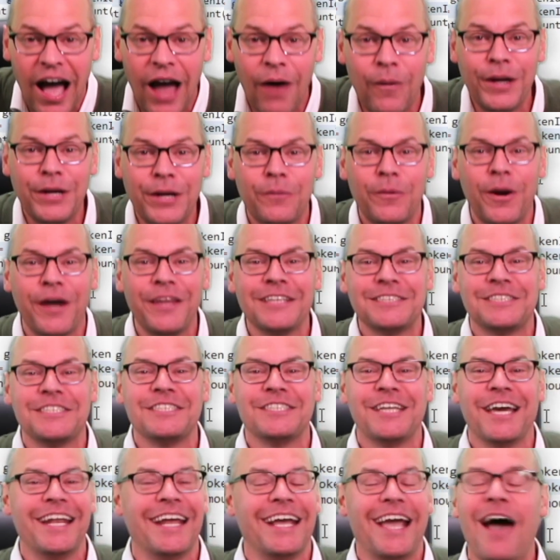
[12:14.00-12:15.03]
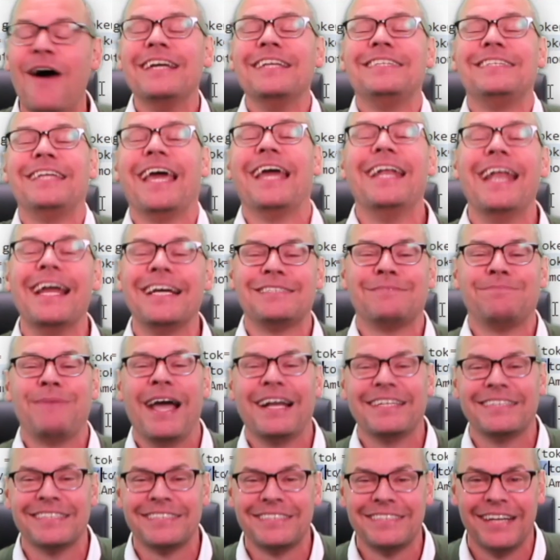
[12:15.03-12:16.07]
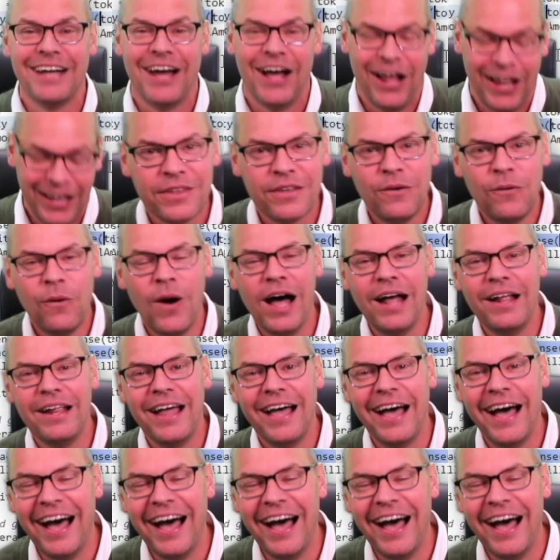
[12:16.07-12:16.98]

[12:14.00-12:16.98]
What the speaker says: I wonder where this is gonna go. Didn't expect this at all. Well,